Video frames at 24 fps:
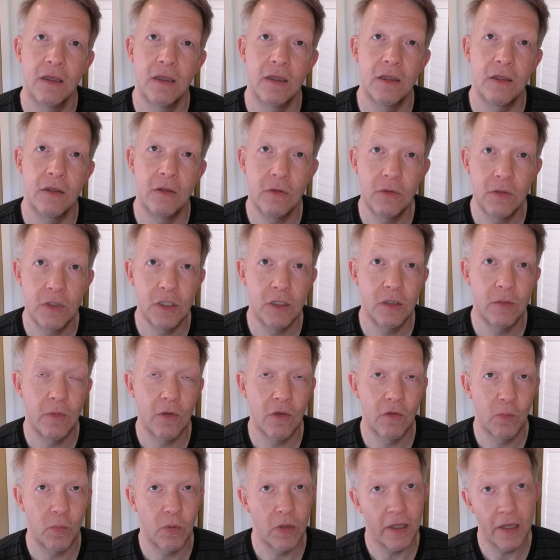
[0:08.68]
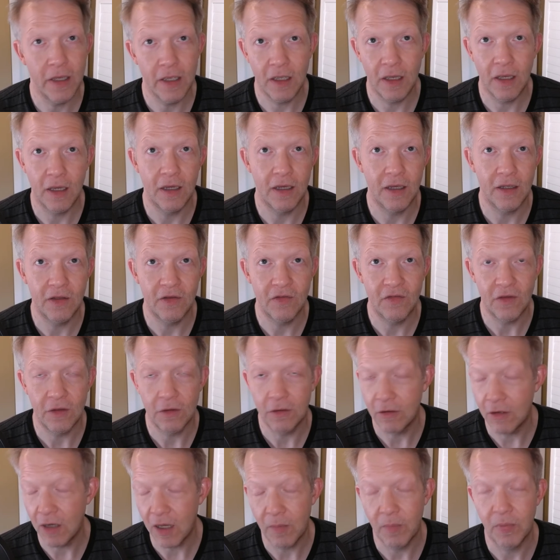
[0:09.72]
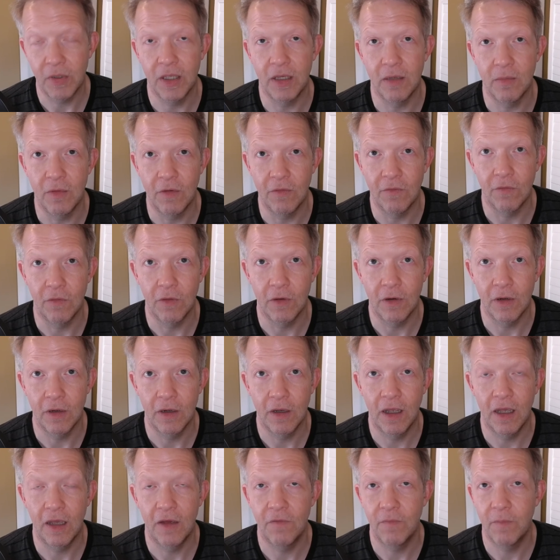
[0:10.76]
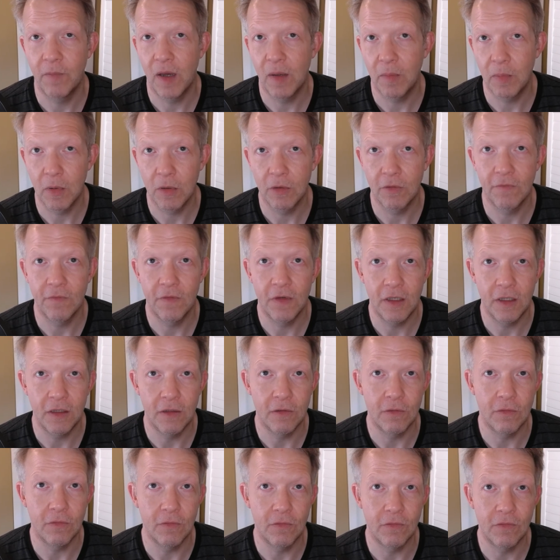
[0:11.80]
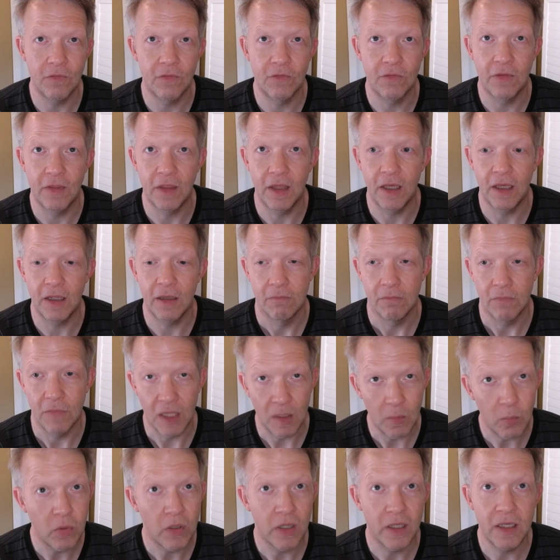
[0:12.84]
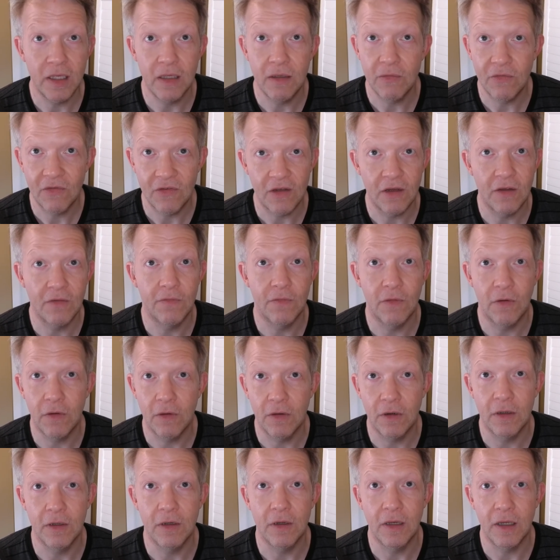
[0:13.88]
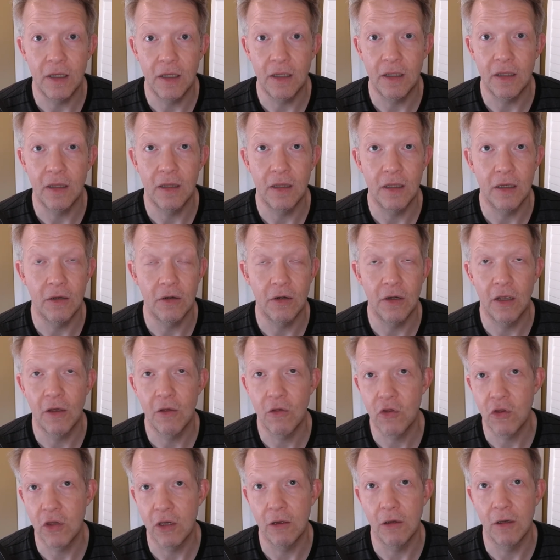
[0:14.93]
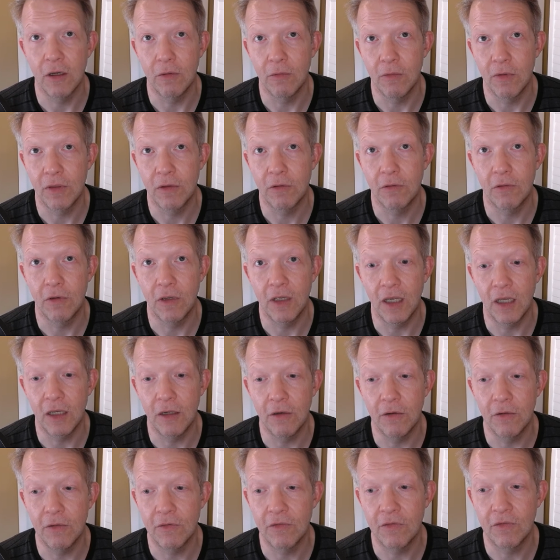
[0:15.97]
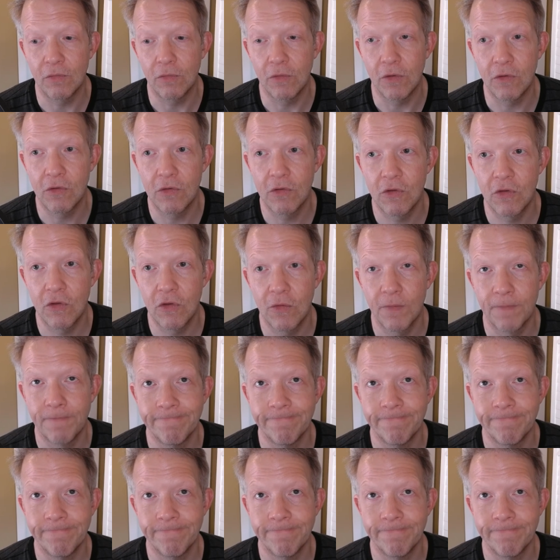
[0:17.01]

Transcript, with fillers: YouTube is playing ads and they're not paying me for it. I have popular videos that they play stuff on and they're not sharing with creators, which